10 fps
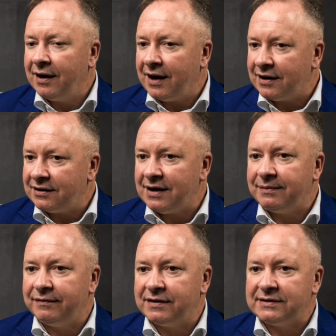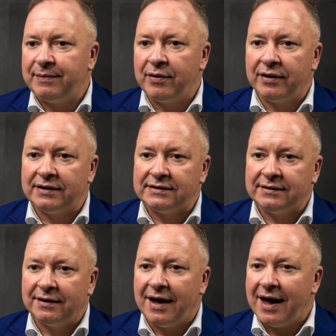and a depth of experience
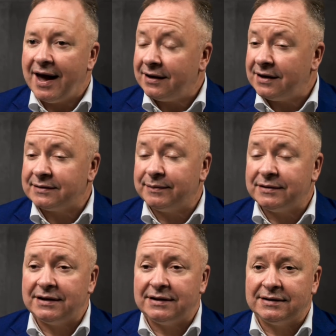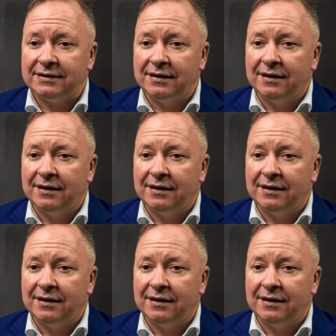and expertise.